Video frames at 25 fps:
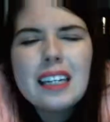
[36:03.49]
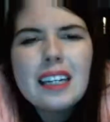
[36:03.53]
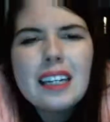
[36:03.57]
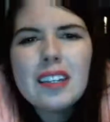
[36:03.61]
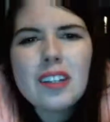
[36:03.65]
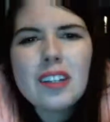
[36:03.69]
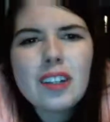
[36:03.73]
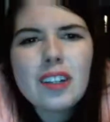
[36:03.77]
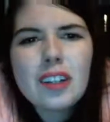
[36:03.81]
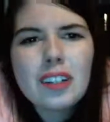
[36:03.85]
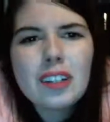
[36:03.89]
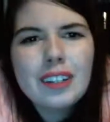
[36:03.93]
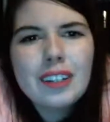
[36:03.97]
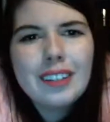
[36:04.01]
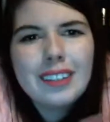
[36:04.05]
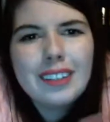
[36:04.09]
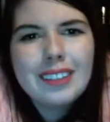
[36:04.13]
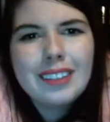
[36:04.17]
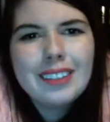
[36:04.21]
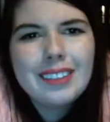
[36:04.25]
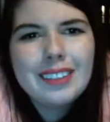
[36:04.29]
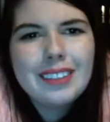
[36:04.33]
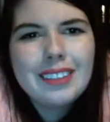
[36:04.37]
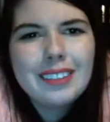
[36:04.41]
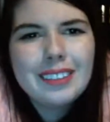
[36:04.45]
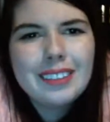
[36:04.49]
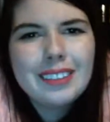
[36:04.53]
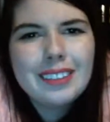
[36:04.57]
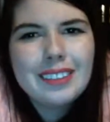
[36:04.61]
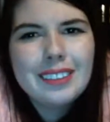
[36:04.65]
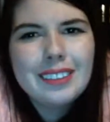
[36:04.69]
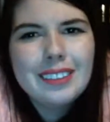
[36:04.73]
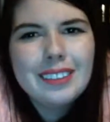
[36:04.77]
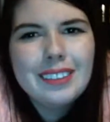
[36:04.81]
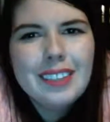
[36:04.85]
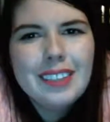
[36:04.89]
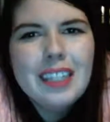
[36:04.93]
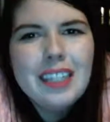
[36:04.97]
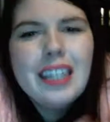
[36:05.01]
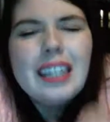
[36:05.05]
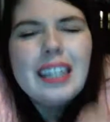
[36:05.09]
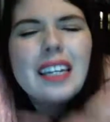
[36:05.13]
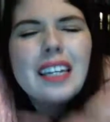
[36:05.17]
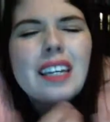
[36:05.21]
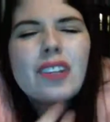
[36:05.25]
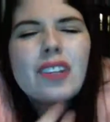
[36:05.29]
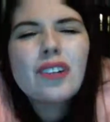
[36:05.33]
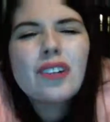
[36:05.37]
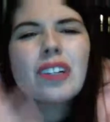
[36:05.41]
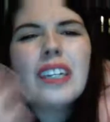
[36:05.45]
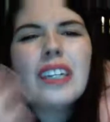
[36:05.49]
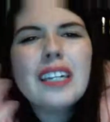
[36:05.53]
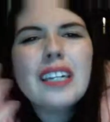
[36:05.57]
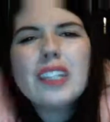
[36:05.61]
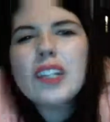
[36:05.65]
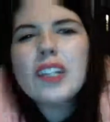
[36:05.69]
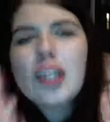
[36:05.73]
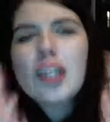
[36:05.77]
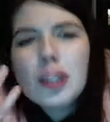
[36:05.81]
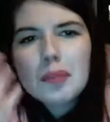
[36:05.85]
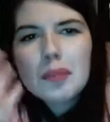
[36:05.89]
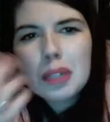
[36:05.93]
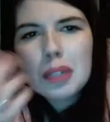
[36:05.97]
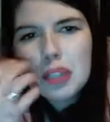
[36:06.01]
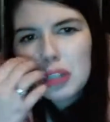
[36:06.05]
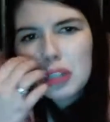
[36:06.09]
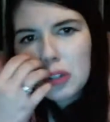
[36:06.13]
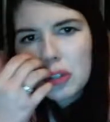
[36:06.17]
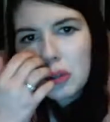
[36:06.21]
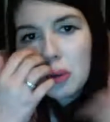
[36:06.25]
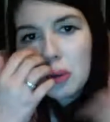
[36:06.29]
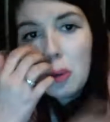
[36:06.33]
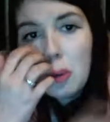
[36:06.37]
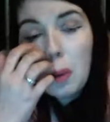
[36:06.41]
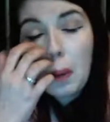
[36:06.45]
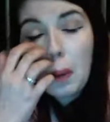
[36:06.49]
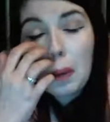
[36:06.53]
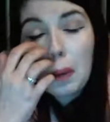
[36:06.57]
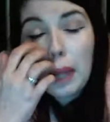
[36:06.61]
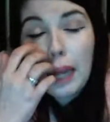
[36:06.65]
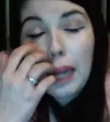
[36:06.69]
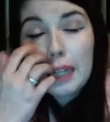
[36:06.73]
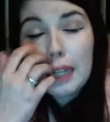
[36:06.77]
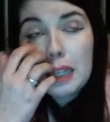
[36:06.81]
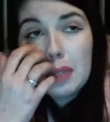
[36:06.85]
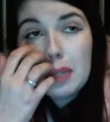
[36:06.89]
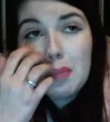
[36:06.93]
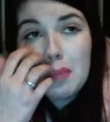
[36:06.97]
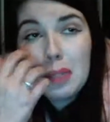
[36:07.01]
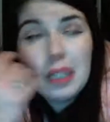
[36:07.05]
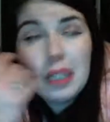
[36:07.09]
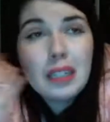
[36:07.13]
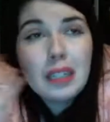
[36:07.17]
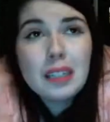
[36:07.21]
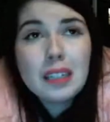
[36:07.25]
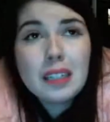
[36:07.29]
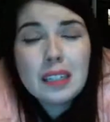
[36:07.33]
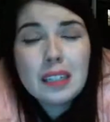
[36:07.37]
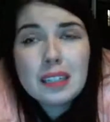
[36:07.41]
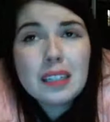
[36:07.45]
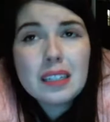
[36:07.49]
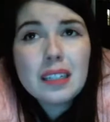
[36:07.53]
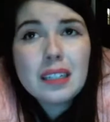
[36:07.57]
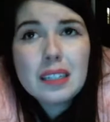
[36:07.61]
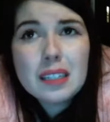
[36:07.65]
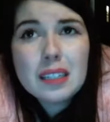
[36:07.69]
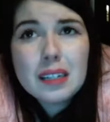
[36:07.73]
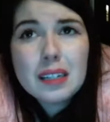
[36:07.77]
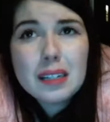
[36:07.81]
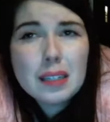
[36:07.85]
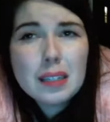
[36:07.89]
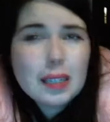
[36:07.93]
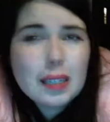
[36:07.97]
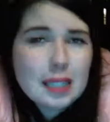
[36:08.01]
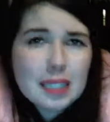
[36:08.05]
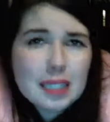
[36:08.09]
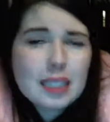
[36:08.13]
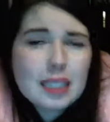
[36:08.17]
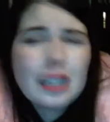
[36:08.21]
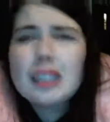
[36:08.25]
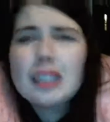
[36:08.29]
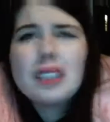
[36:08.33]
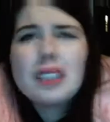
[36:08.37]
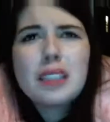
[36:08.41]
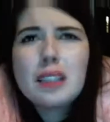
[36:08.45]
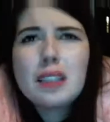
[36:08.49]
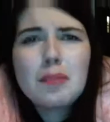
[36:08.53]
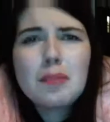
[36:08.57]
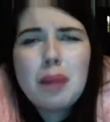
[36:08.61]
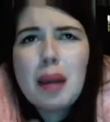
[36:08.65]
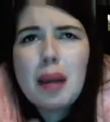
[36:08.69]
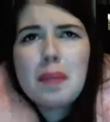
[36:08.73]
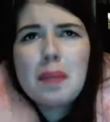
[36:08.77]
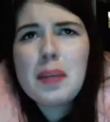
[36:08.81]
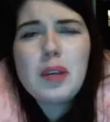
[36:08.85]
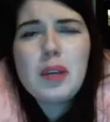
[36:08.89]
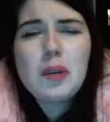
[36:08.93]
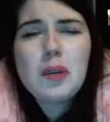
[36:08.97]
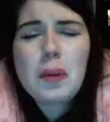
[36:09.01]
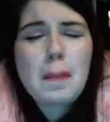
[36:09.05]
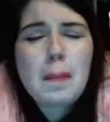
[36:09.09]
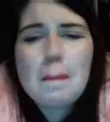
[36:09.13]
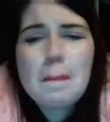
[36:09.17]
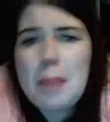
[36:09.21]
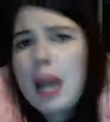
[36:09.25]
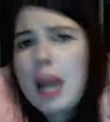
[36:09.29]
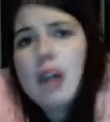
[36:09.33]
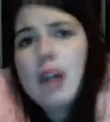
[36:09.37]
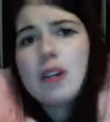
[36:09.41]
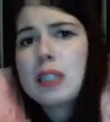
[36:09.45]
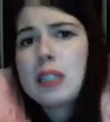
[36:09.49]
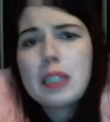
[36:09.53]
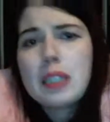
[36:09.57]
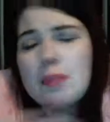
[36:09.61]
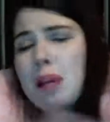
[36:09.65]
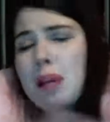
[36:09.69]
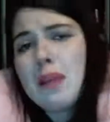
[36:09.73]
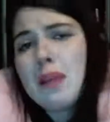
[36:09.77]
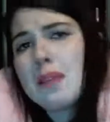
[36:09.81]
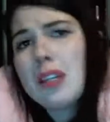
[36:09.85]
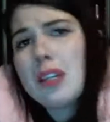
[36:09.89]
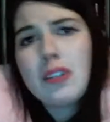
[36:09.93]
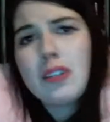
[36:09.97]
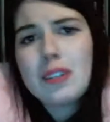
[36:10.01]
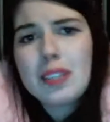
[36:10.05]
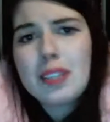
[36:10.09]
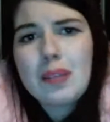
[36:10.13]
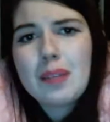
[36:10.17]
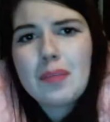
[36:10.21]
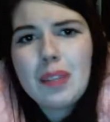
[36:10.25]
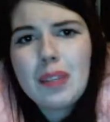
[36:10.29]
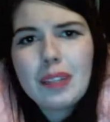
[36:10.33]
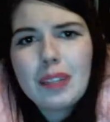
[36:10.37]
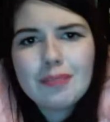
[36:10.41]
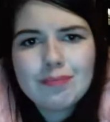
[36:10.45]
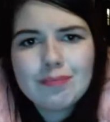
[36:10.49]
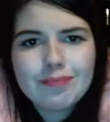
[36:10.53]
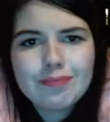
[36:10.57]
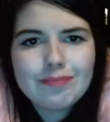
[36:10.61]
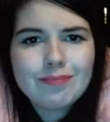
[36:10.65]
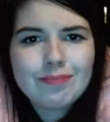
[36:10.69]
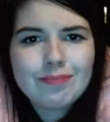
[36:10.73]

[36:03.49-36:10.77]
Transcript: Either Either he'd hurt me too, or that he'd be disgusted by me or embarrassed by me or something.